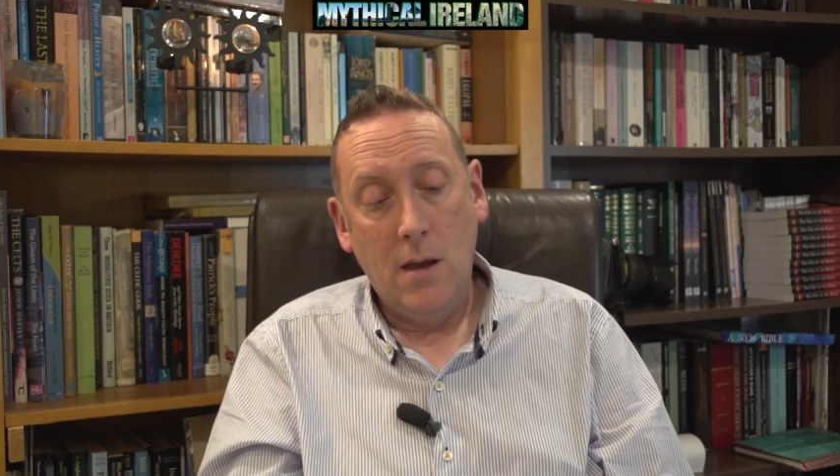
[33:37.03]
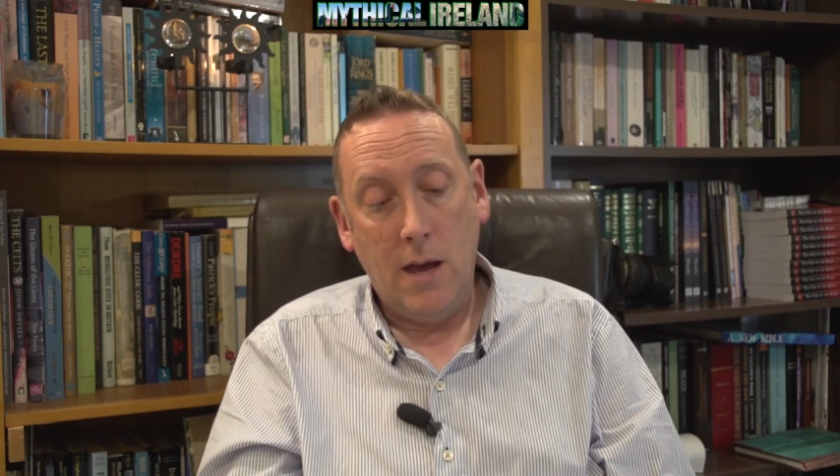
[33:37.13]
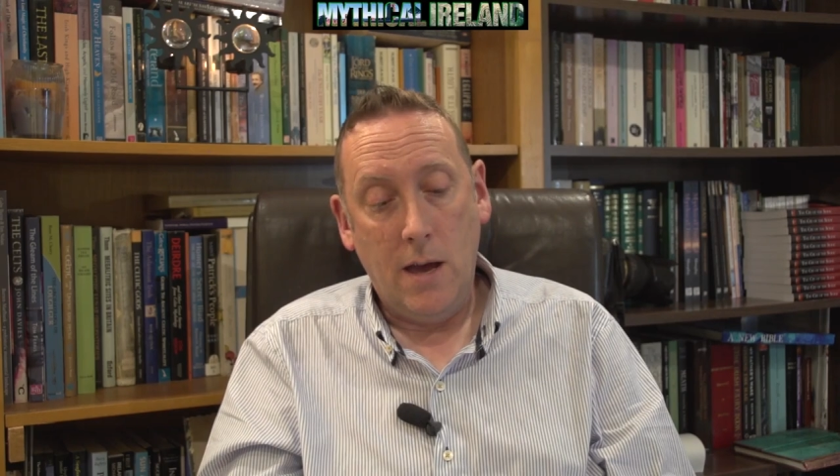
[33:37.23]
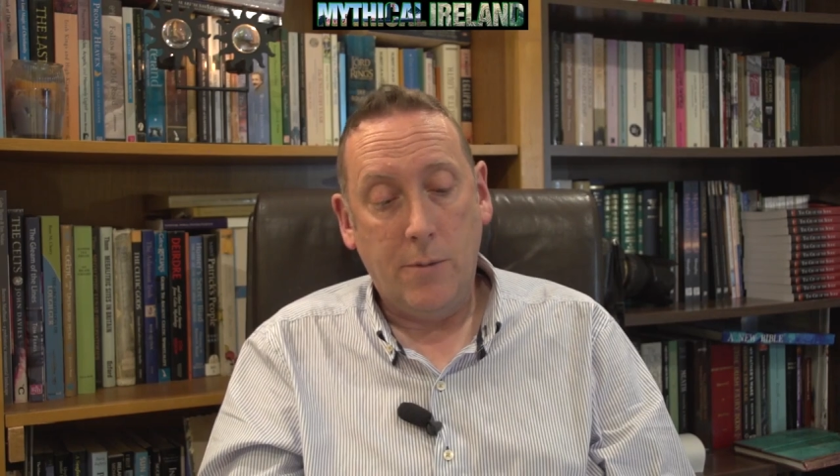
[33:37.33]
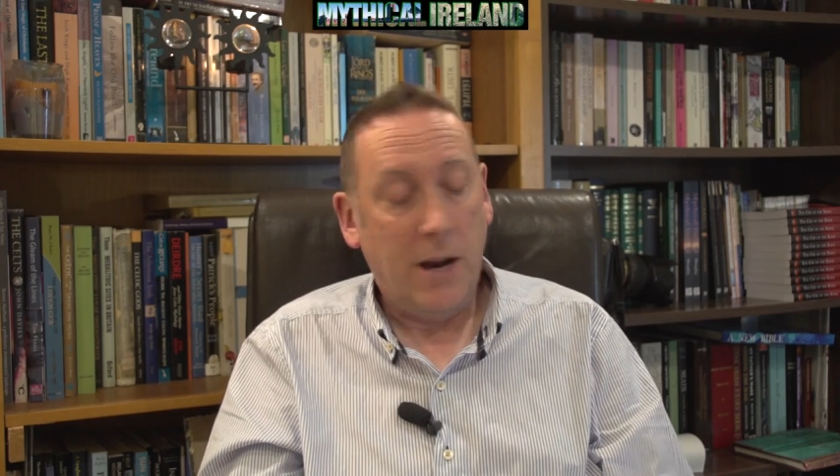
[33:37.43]

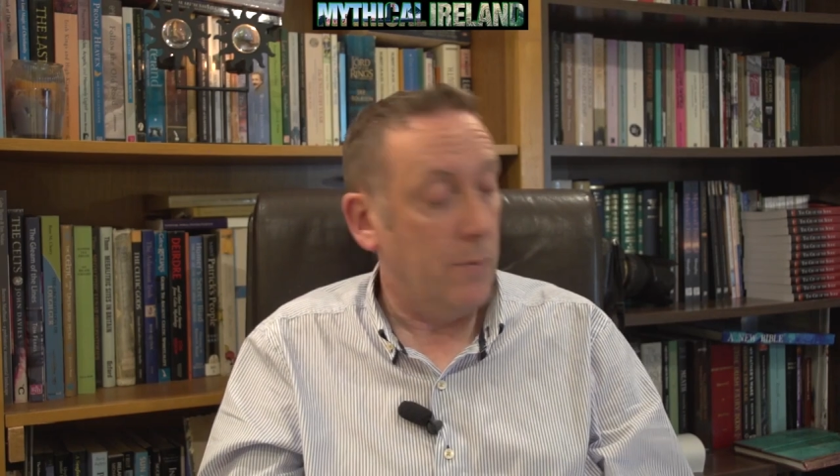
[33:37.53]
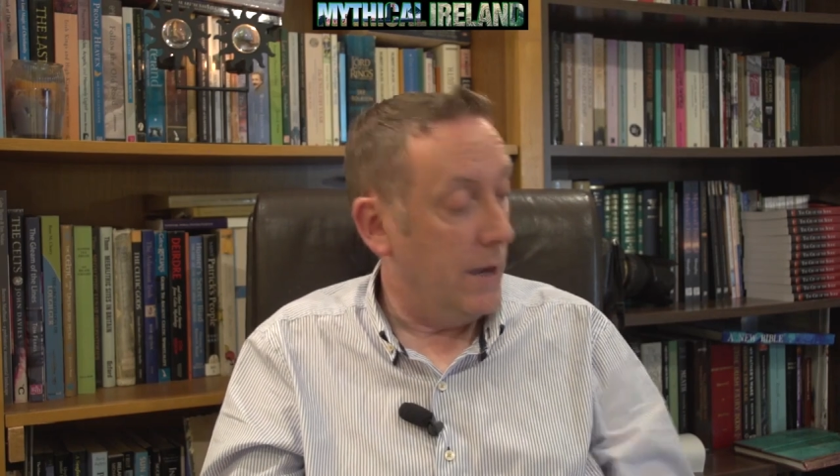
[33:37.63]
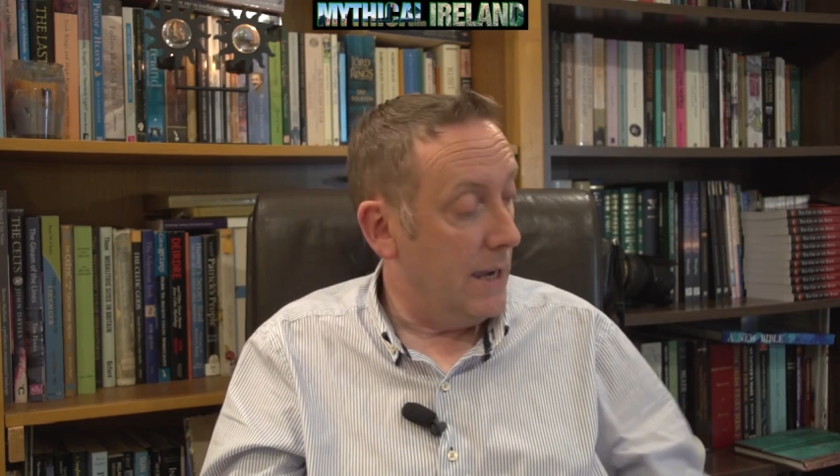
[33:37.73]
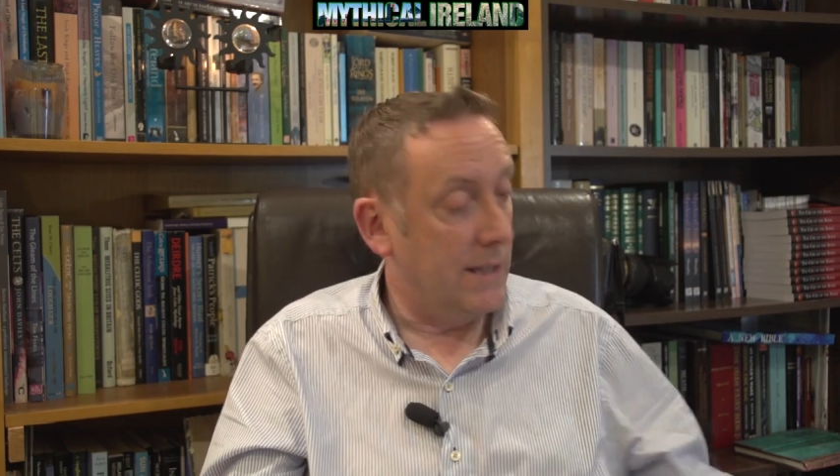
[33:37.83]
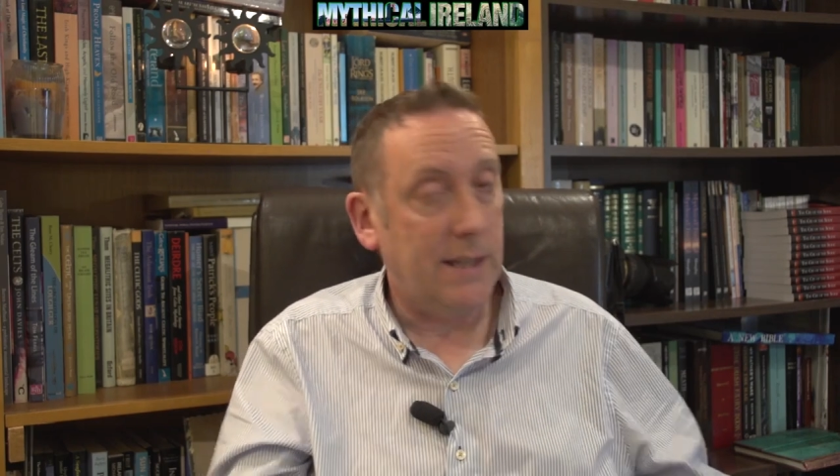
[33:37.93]
But anyway,
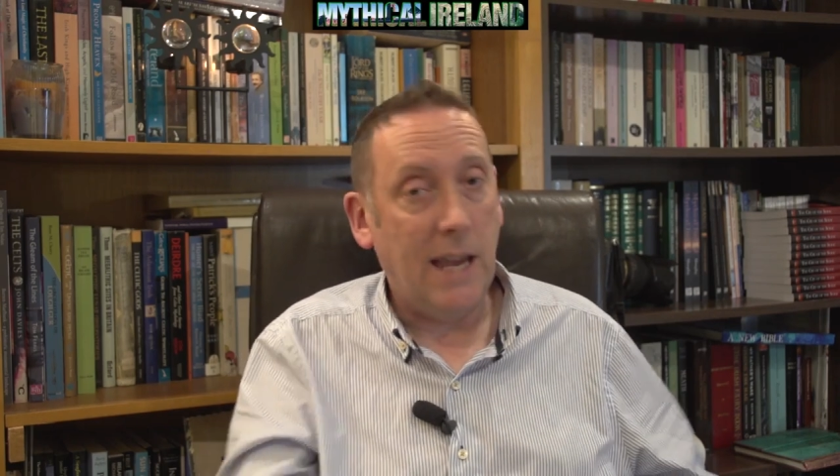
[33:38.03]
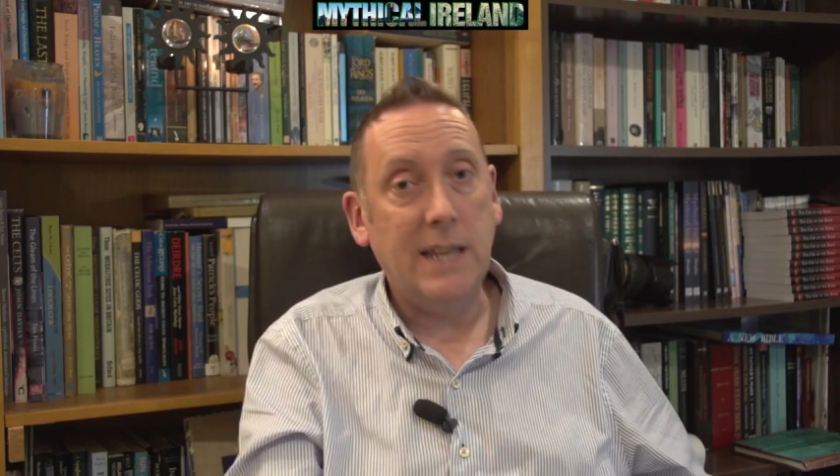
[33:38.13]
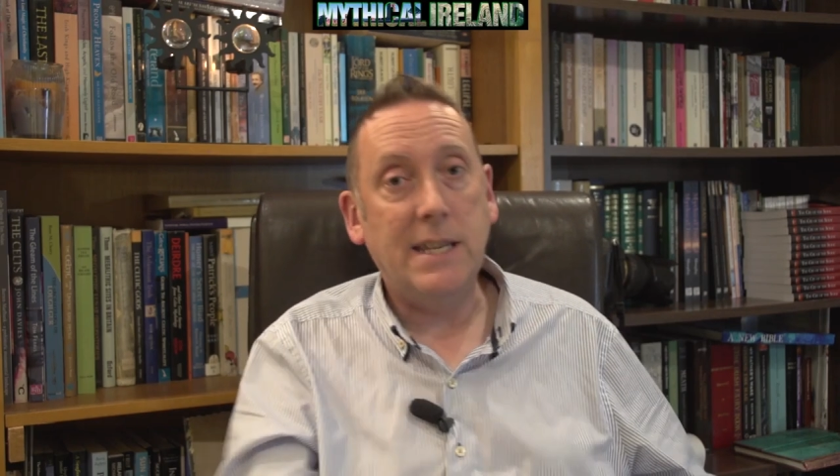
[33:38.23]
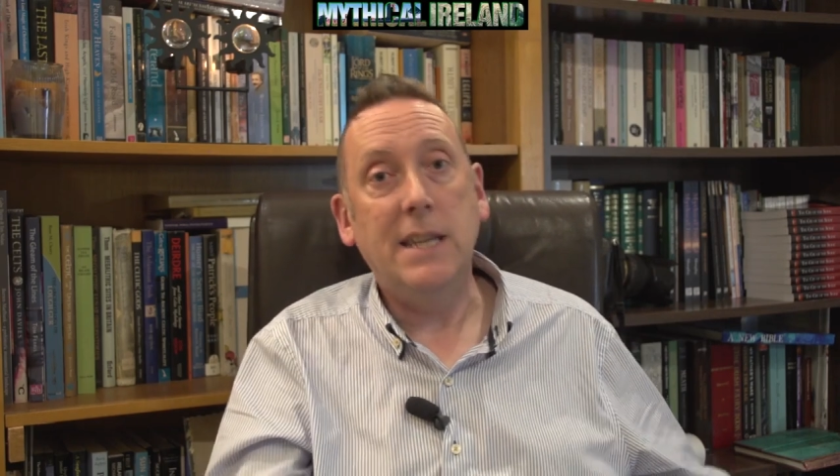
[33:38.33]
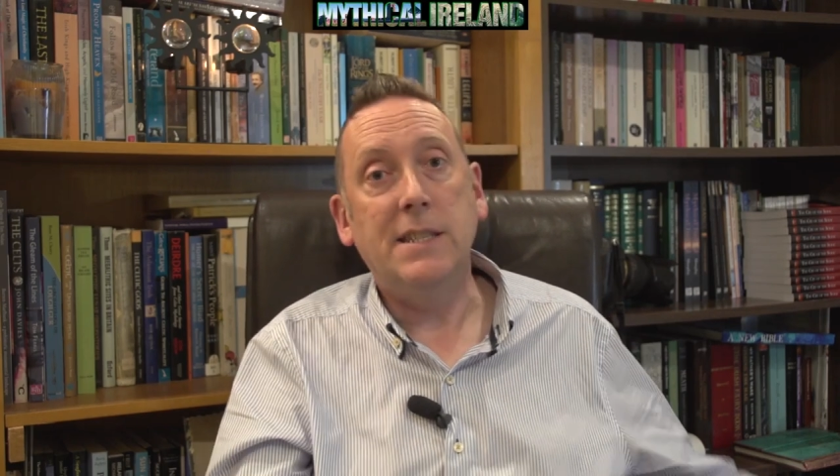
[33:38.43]
it
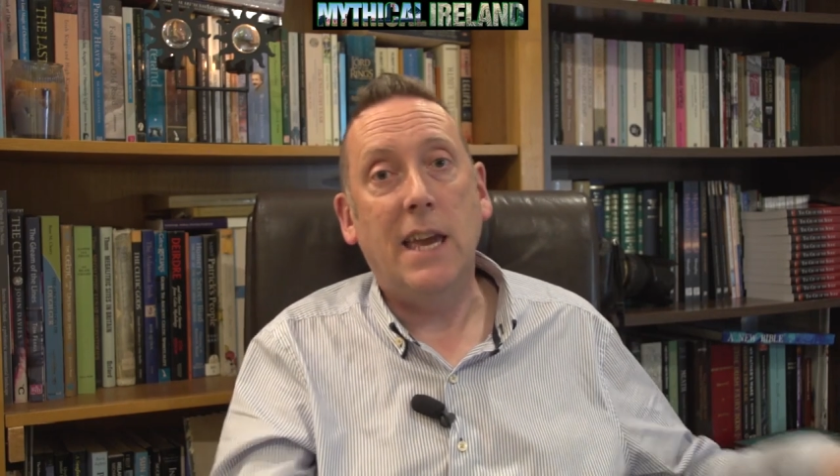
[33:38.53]
is